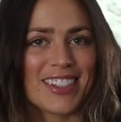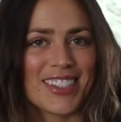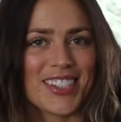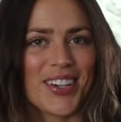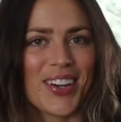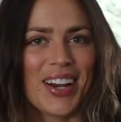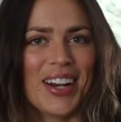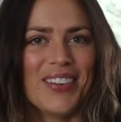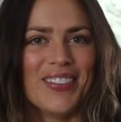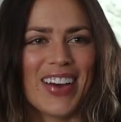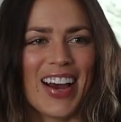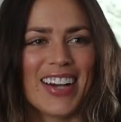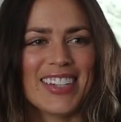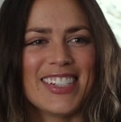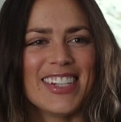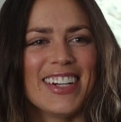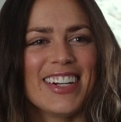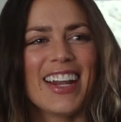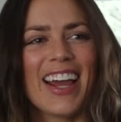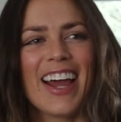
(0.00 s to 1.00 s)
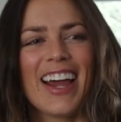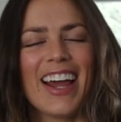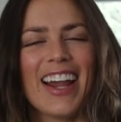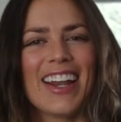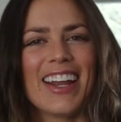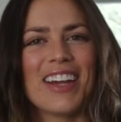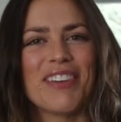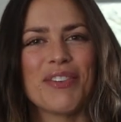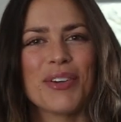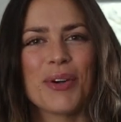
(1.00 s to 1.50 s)
as you can imagine,
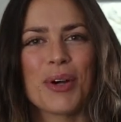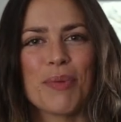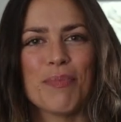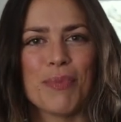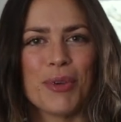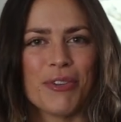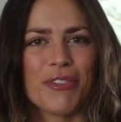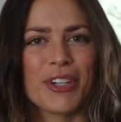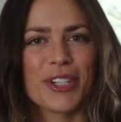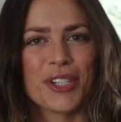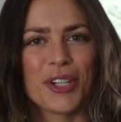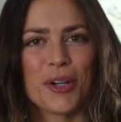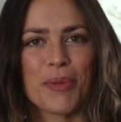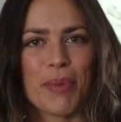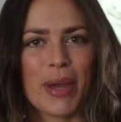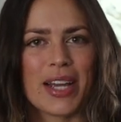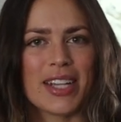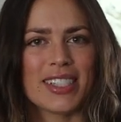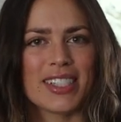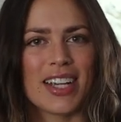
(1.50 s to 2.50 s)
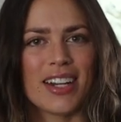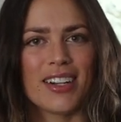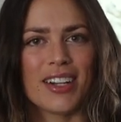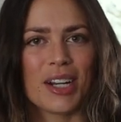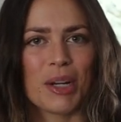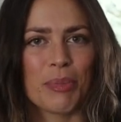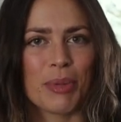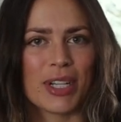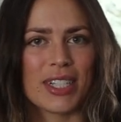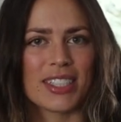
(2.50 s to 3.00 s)
and if you are moving to your base and
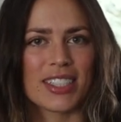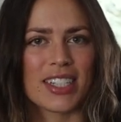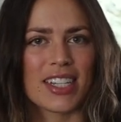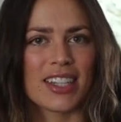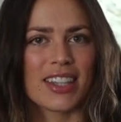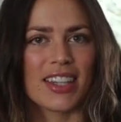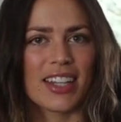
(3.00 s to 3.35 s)
need a place to